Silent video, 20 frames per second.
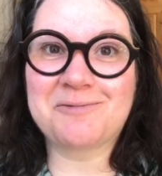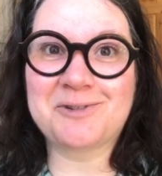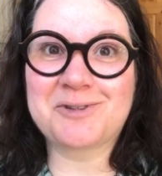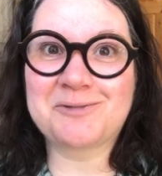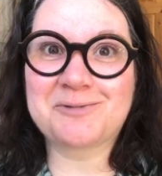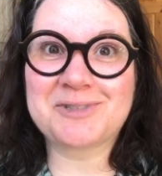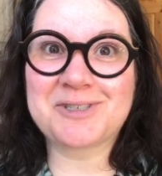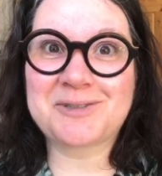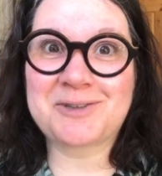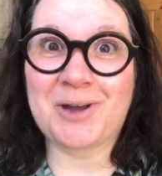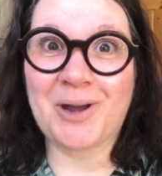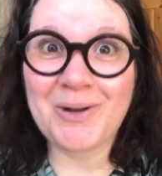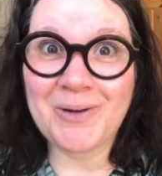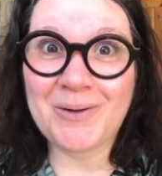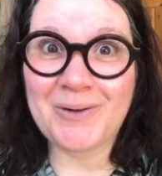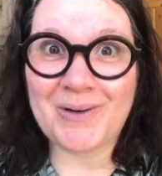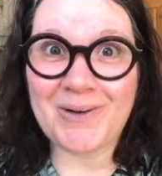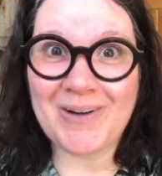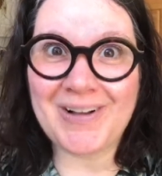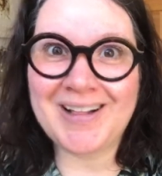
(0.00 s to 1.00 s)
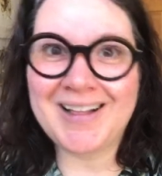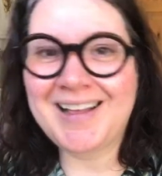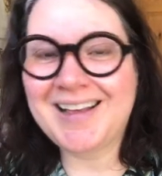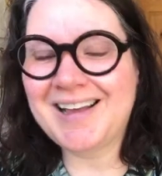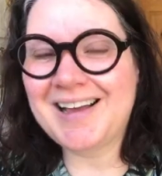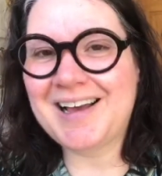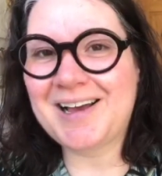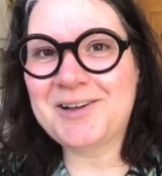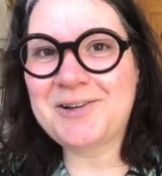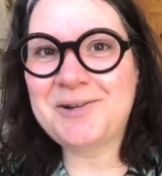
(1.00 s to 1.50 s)
which was cool,
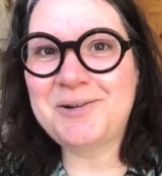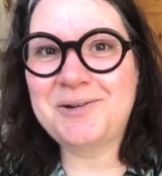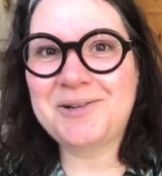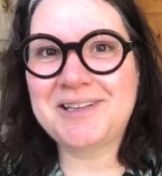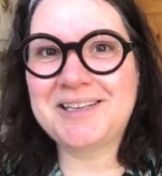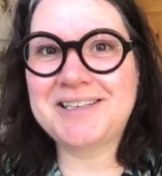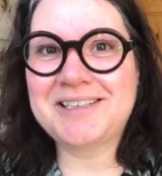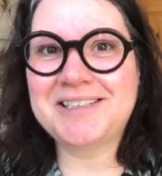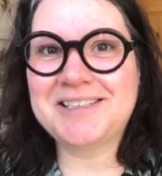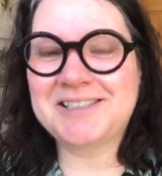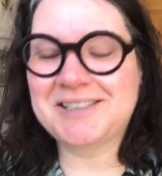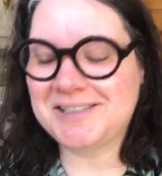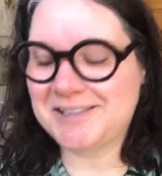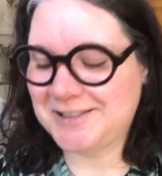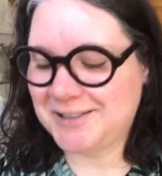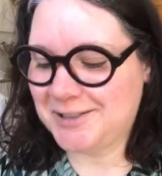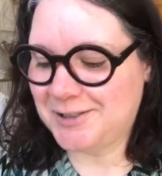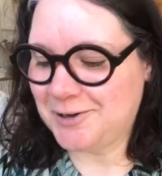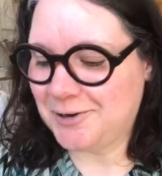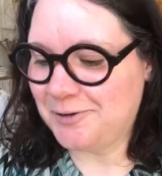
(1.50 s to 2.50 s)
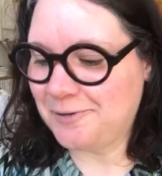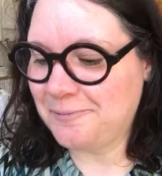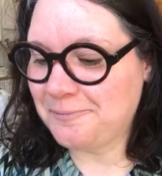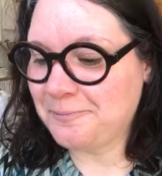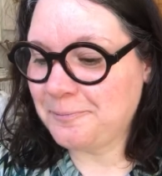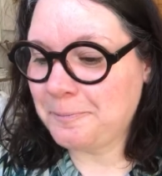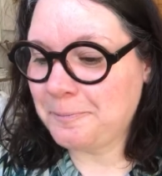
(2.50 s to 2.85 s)
a cool addition. So